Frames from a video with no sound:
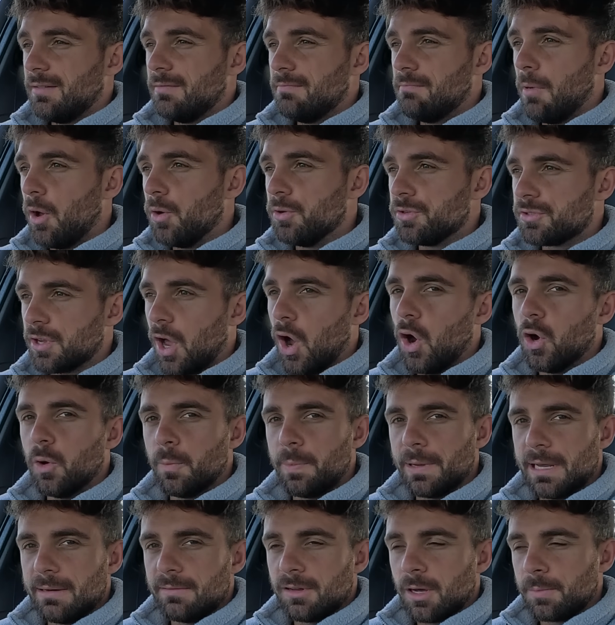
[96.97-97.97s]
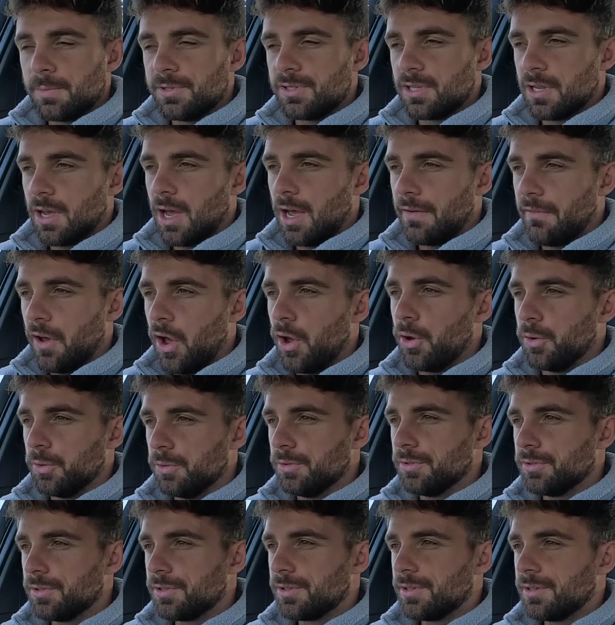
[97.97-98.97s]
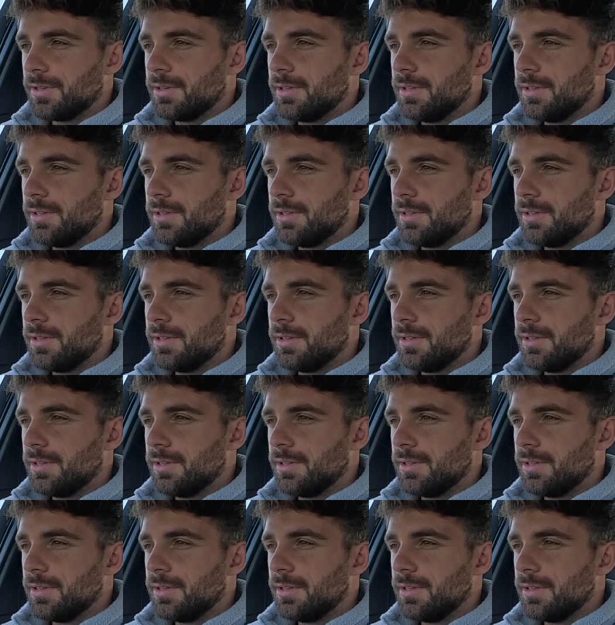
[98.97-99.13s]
most old BMWs that I've owned,